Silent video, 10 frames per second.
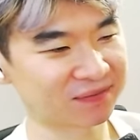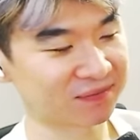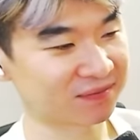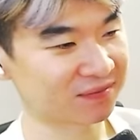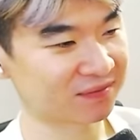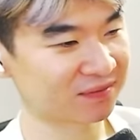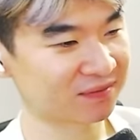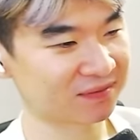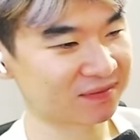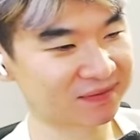
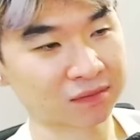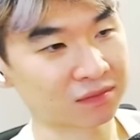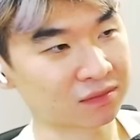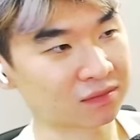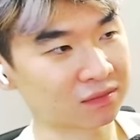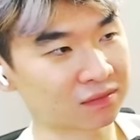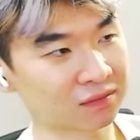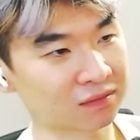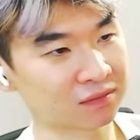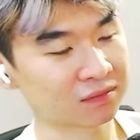
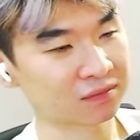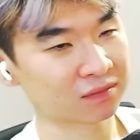[no speech]